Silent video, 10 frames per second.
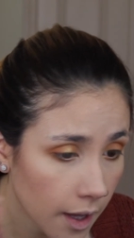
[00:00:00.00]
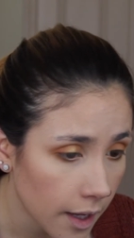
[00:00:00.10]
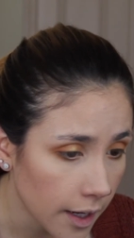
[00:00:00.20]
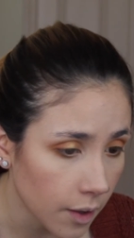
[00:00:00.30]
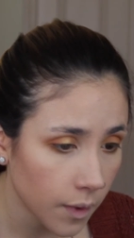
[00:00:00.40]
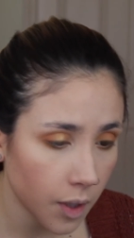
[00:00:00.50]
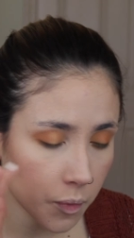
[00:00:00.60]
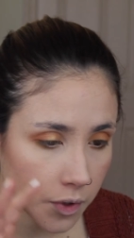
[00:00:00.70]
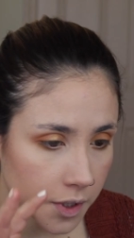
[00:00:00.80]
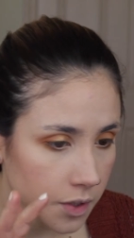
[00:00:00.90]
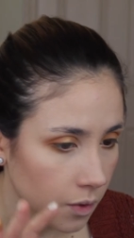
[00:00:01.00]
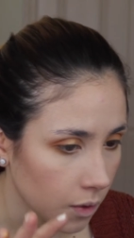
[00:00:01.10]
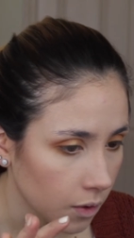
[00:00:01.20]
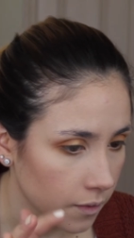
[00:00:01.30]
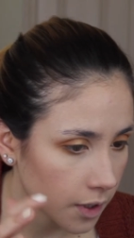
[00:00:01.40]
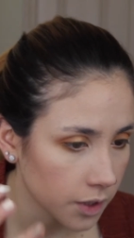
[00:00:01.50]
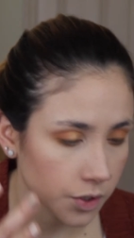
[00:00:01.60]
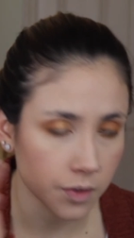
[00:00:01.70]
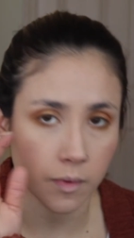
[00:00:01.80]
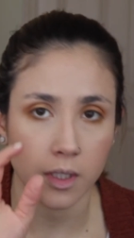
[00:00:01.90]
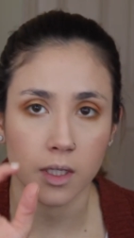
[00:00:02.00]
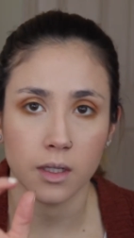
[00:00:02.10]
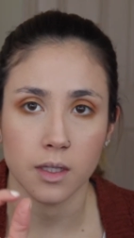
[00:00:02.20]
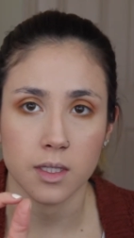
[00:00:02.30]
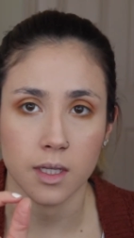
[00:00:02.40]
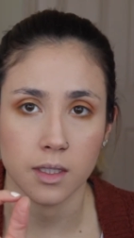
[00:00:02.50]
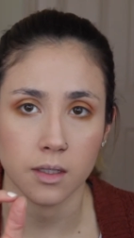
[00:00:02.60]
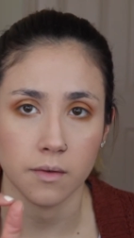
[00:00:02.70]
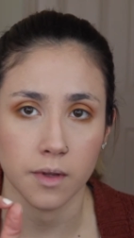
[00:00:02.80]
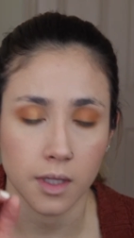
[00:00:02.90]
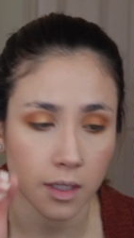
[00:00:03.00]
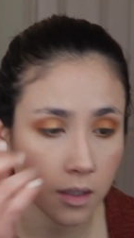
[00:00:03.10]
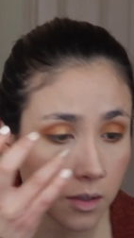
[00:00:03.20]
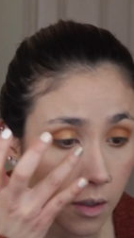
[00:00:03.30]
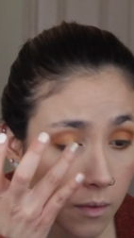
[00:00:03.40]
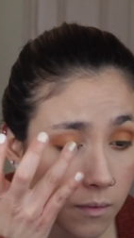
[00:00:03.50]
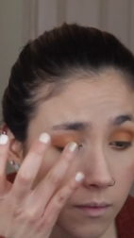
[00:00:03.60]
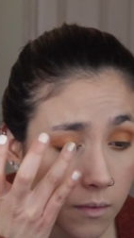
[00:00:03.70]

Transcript: And I don't want to put this all over, I just want it in the center of the lid, so